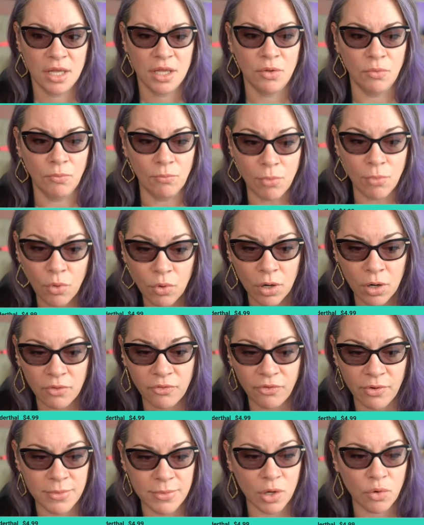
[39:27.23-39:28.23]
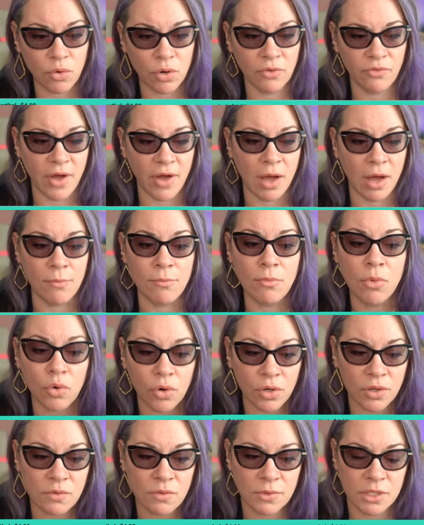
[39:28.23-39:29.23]
more from the court file,
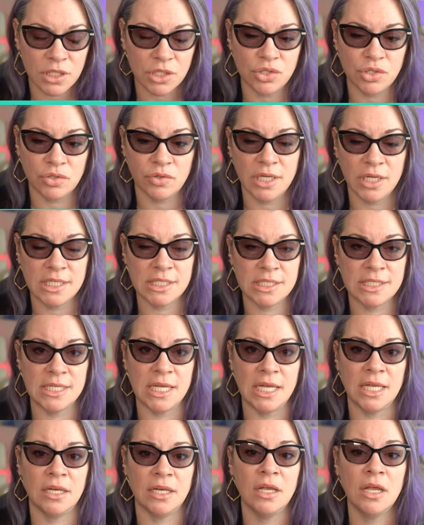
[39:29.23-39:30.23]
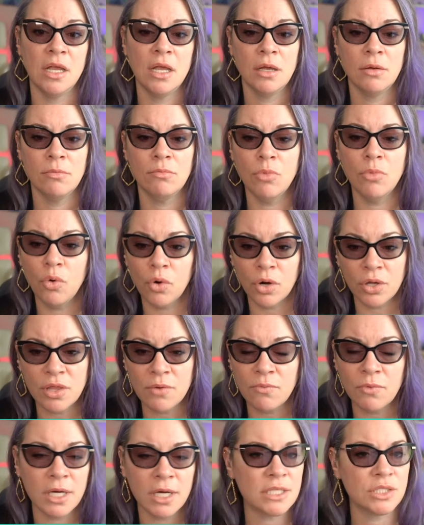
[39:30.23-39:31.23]
more than what the jury has seen, more
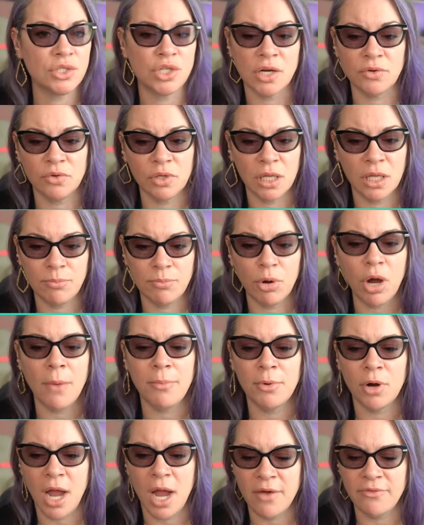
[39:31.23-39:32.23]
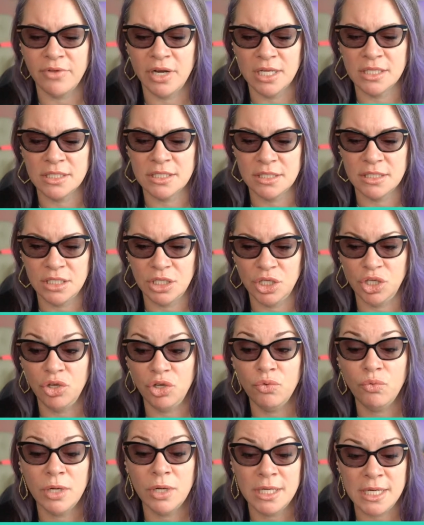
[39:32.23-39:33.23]
than what is generally proper evidence.
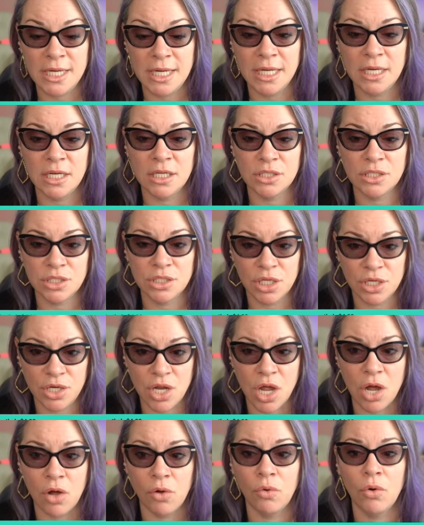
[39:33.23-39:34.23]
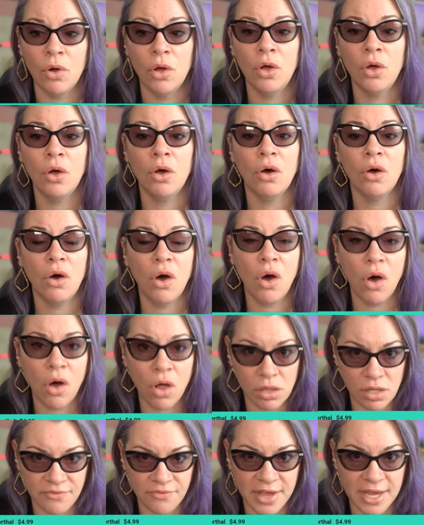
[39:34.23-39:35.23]
You would need to know
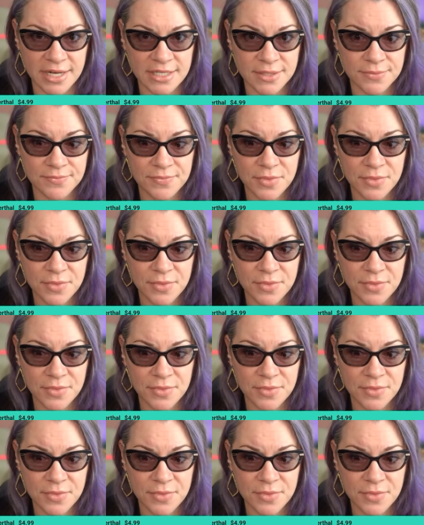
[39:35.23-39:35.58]
all of it.